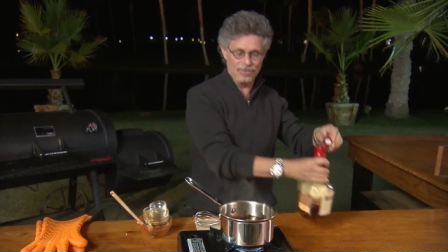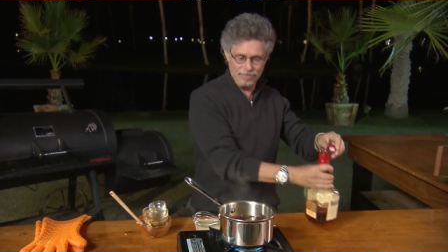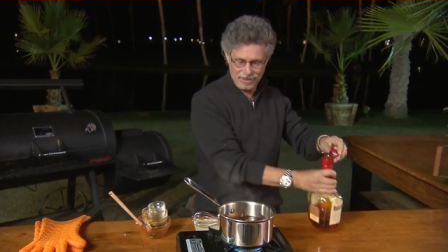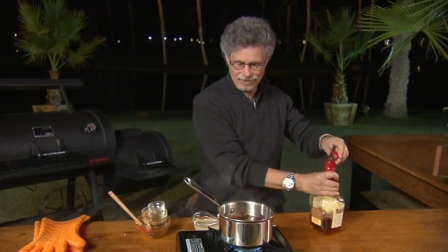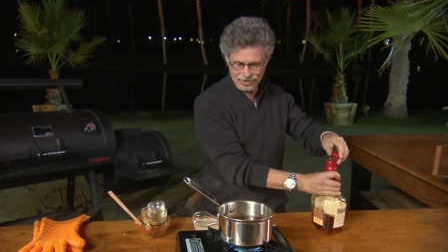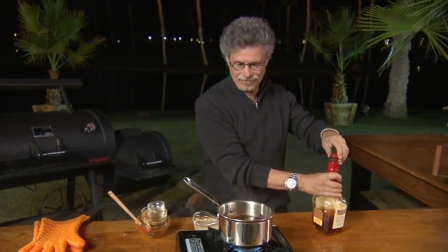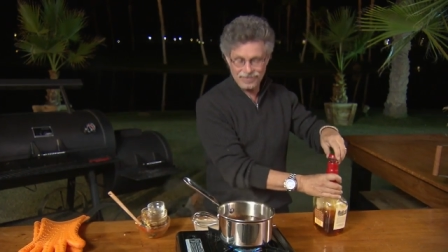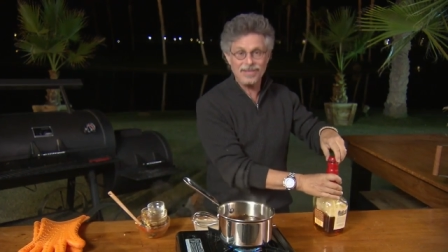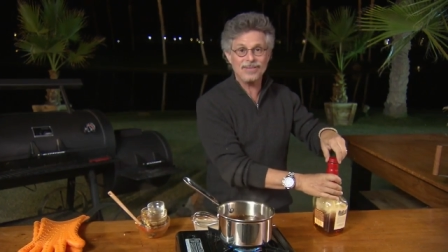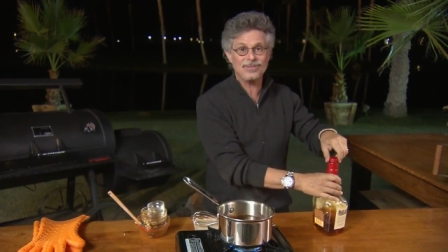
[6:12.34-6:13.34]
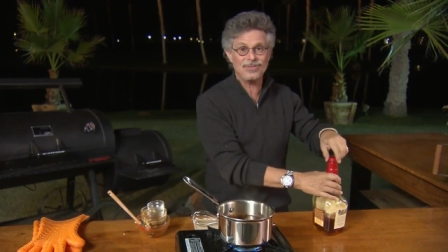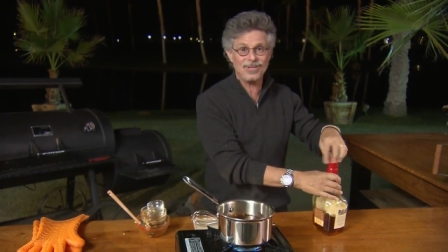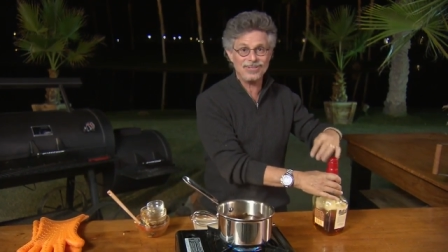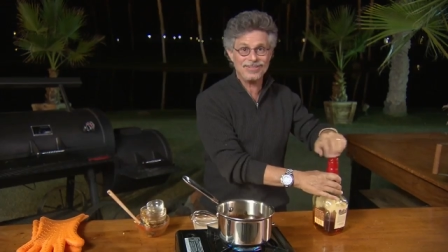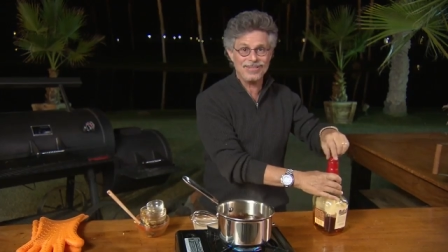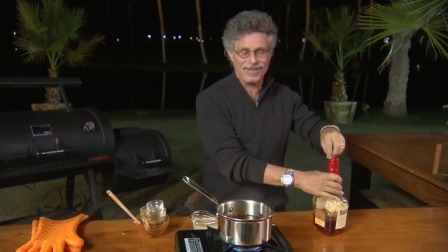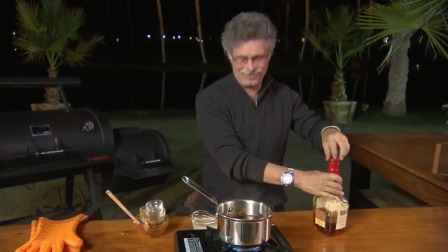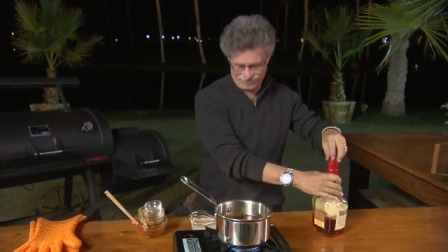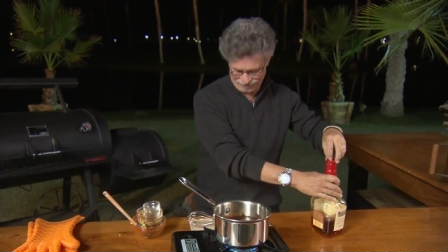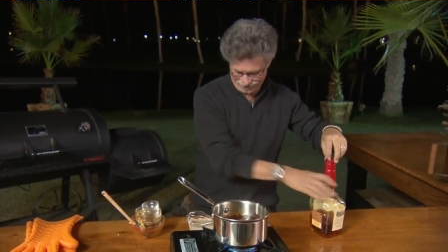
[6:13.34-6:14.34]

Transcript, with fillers: too much is just enough.